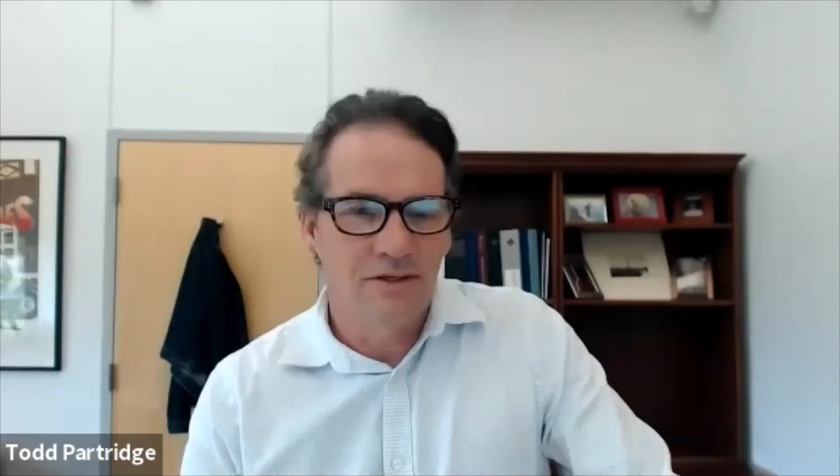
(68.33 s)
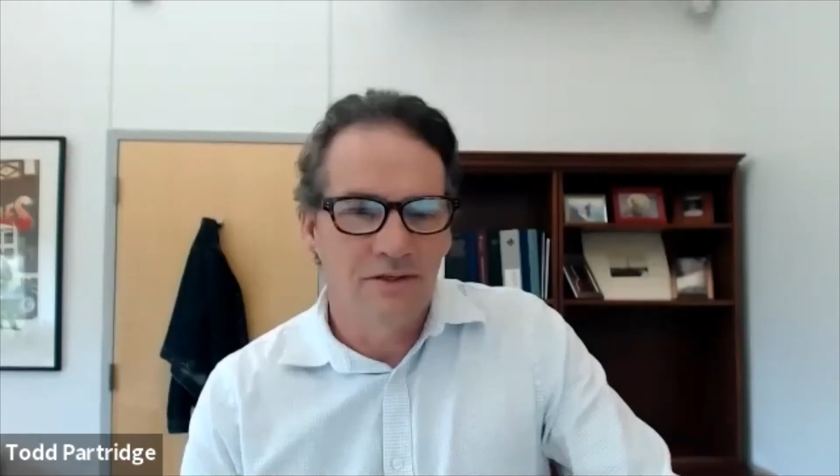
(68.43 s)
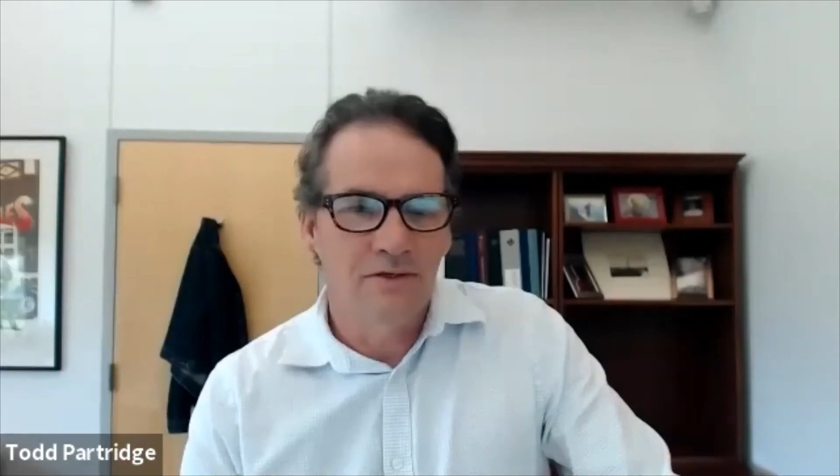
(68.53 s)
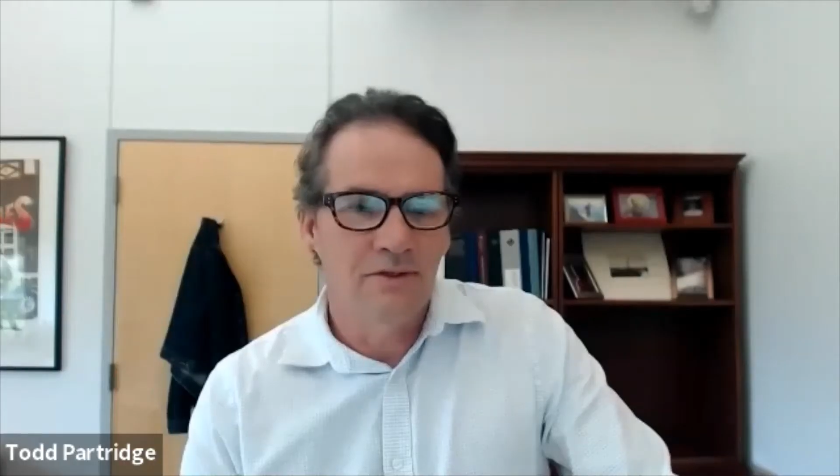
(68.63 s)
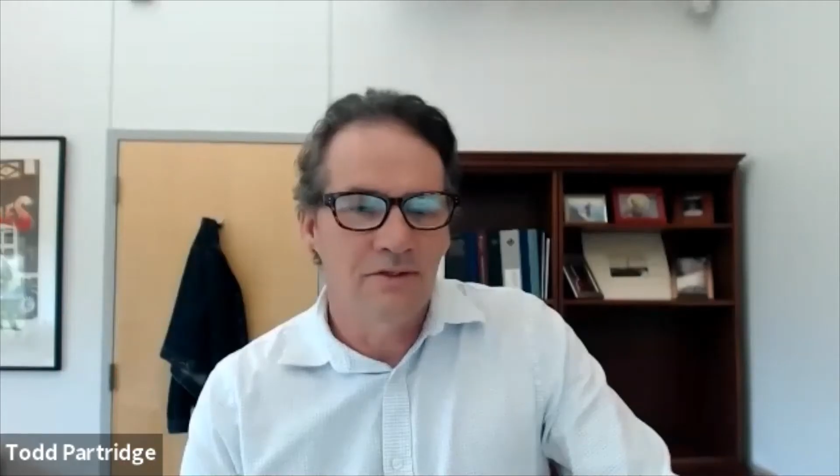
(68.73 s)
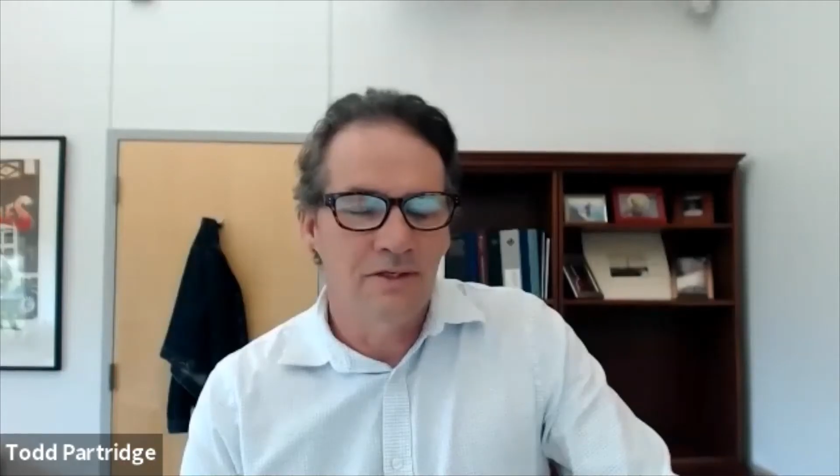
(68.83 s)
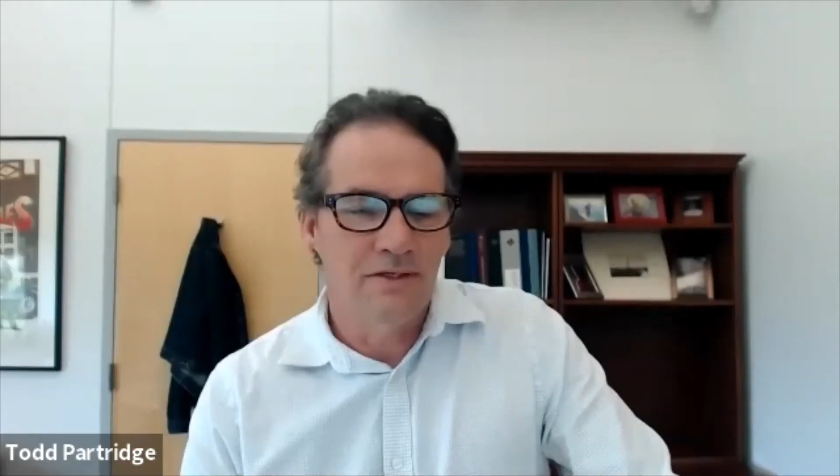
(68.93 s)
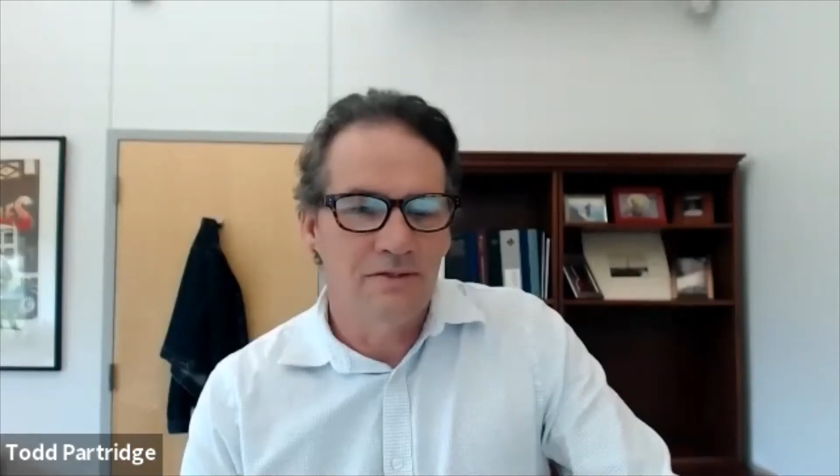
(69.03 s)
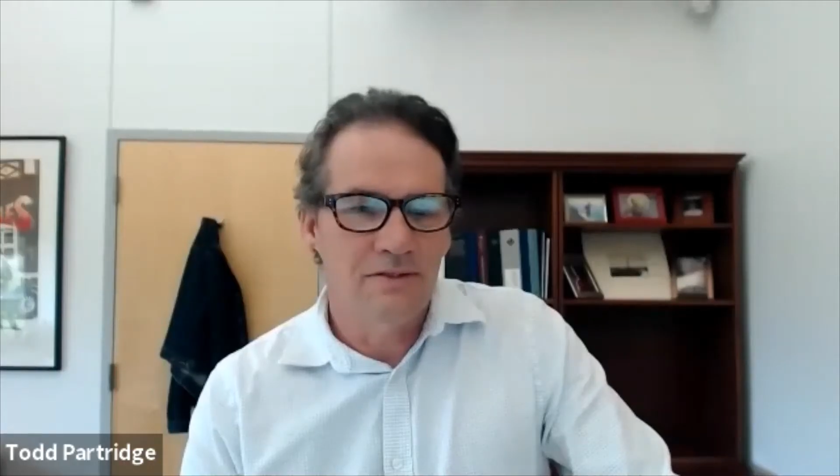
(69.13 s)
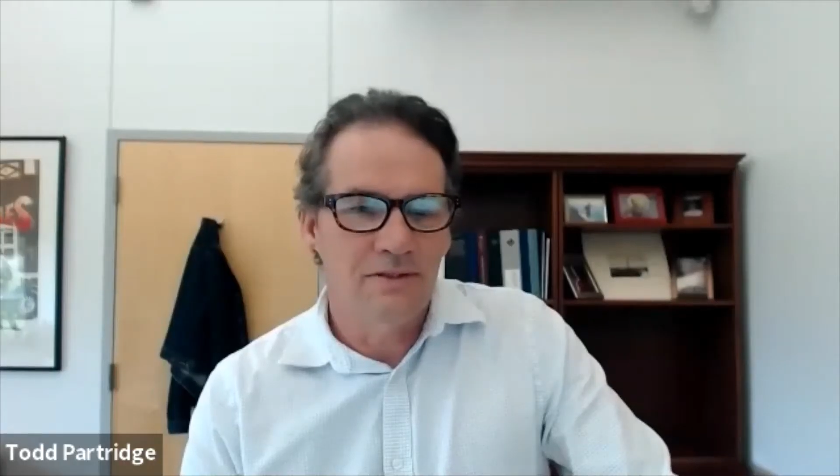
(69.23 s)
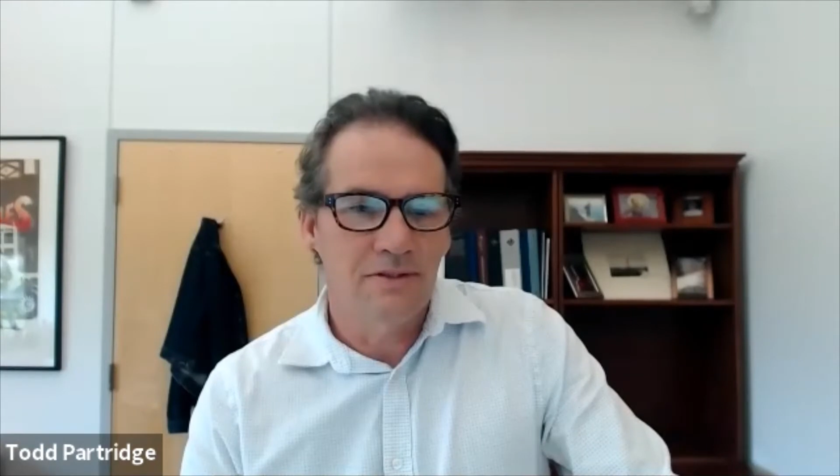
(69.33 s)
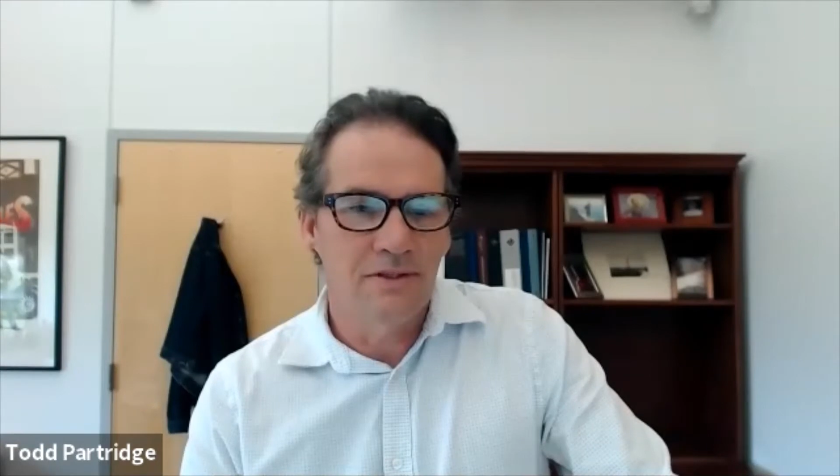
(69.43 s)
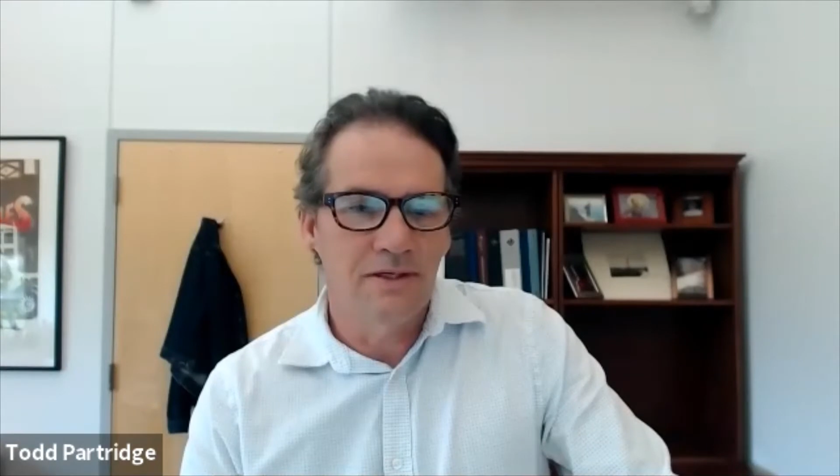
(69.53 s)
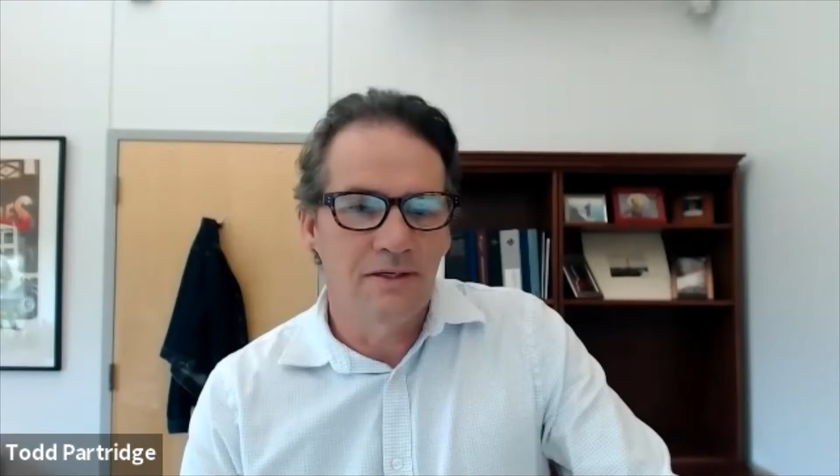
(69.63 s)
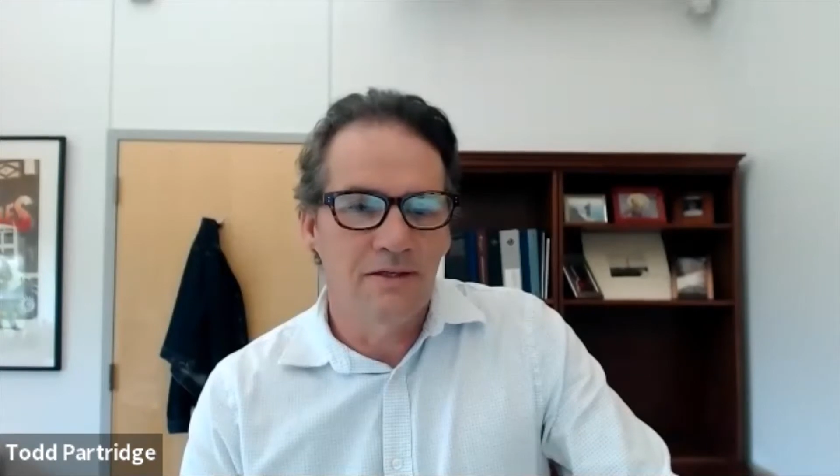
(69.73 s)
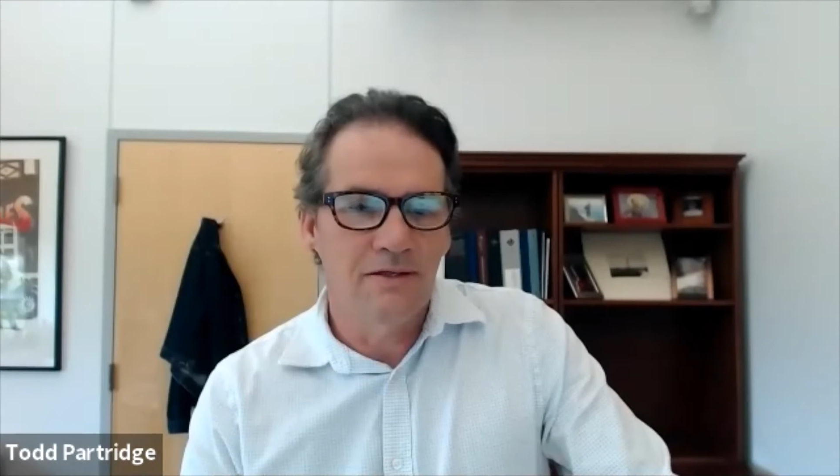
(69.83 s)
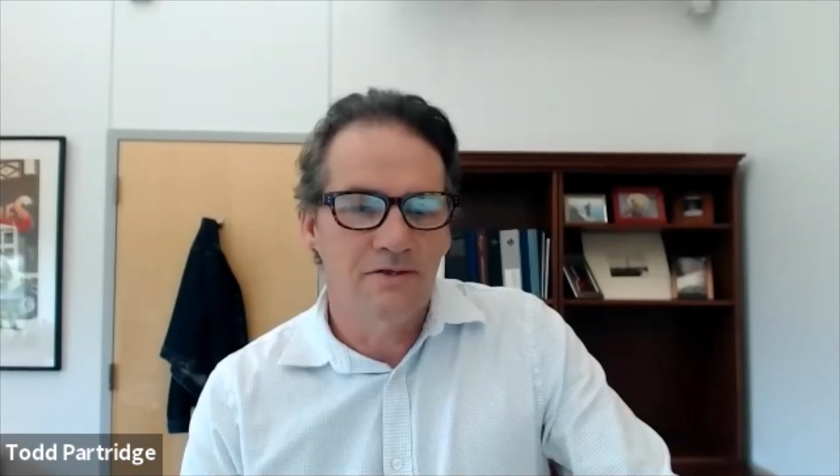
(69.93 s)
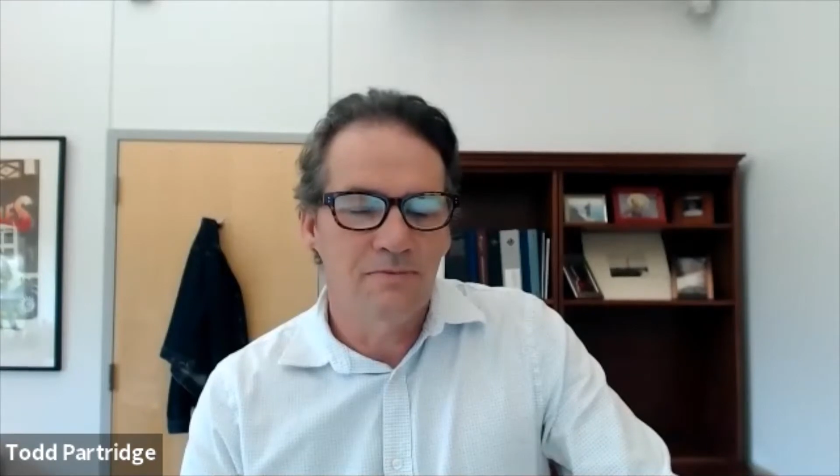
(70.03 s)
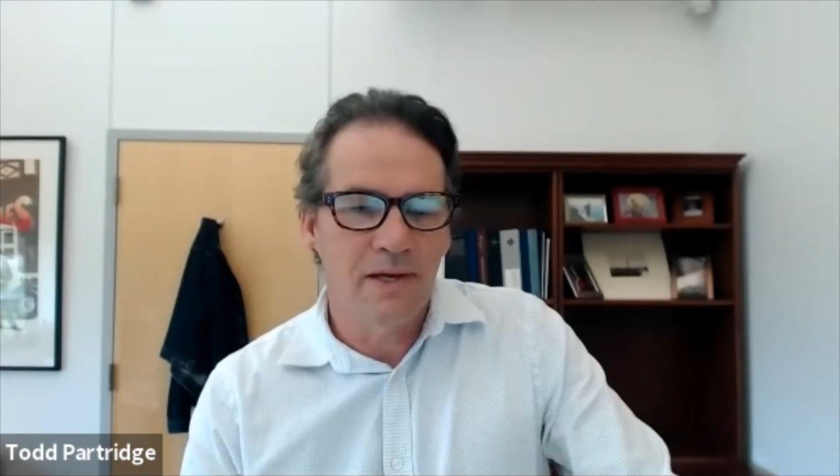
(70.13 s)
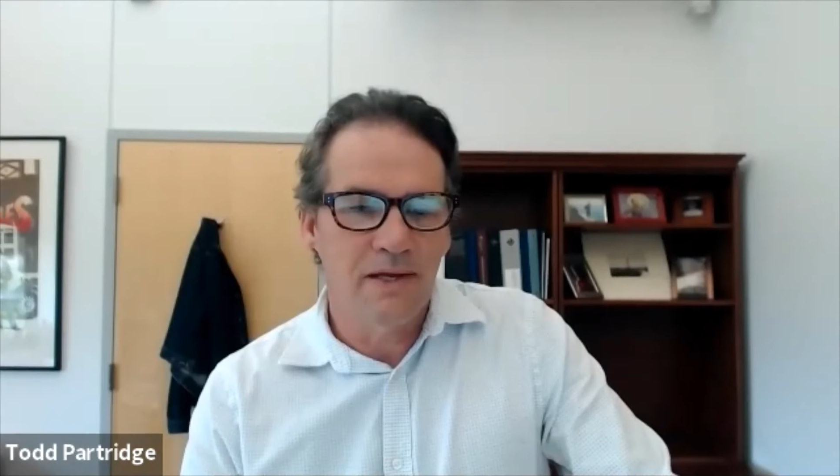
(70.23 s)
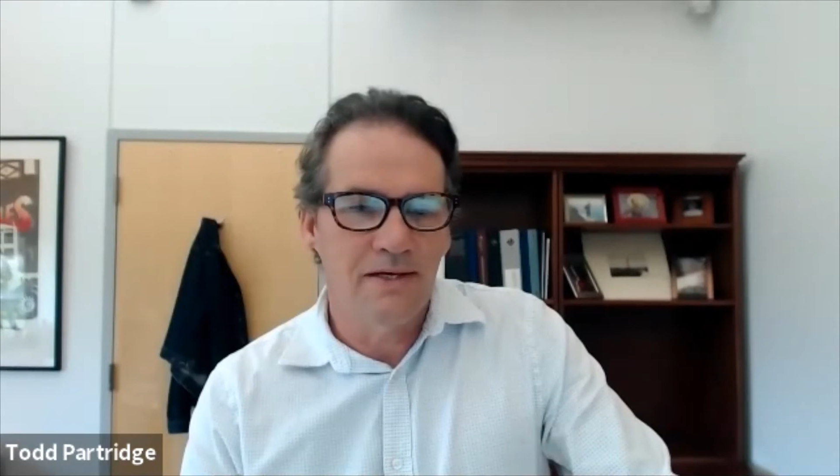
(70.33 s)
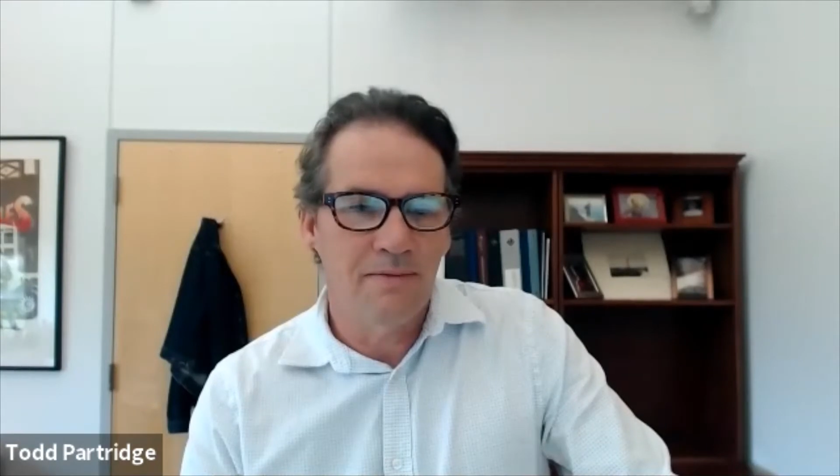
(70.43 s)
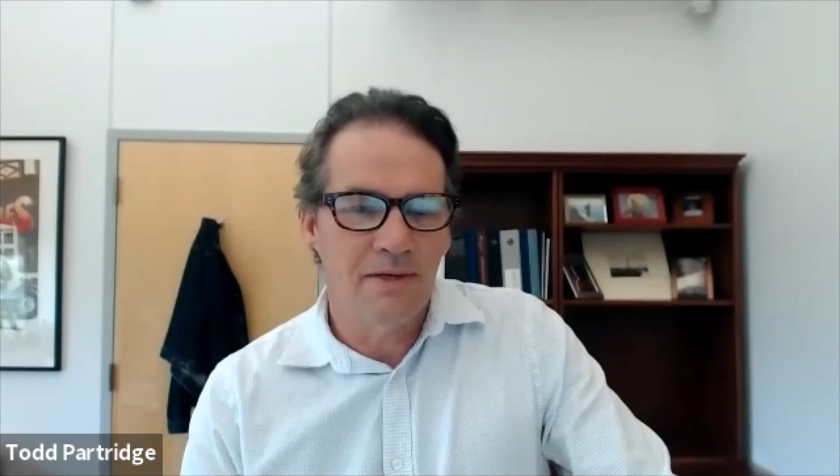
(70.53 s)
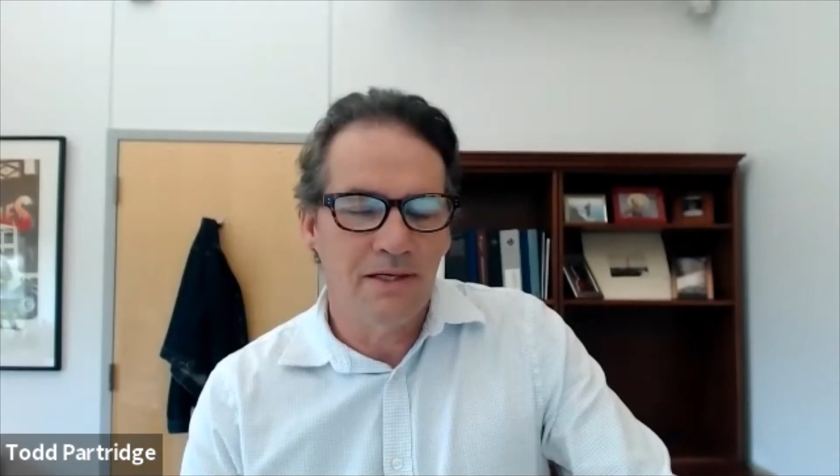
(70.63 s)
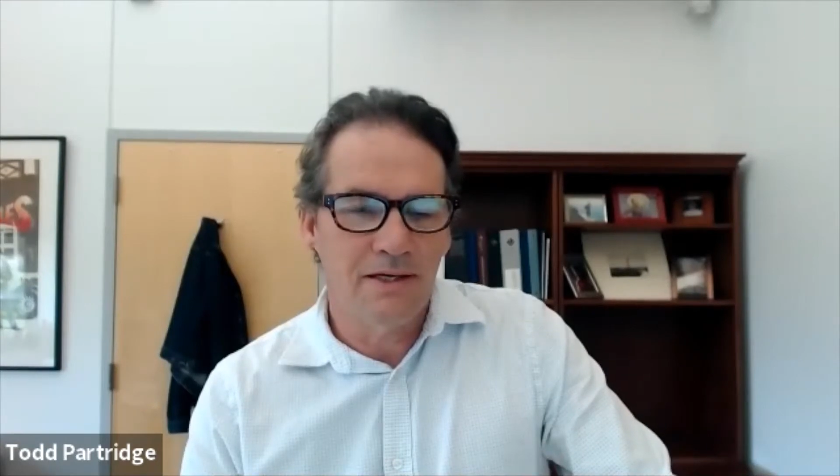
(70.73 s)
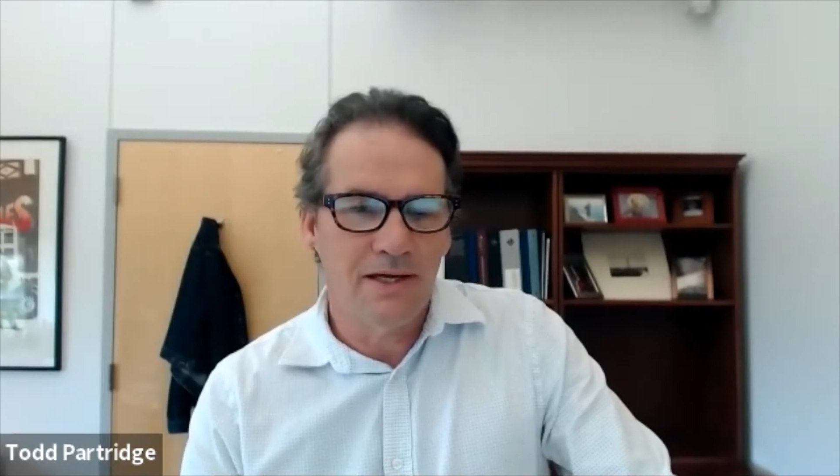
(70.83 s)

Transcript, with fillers: you know it's it's this pandemic